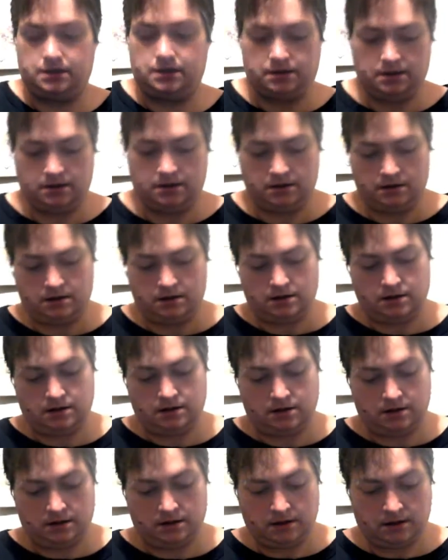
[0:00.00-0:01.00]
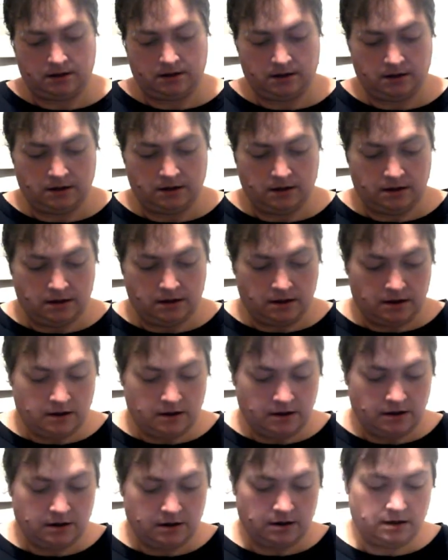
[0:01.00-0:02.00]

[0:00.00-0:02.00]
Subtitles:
Nothing is said.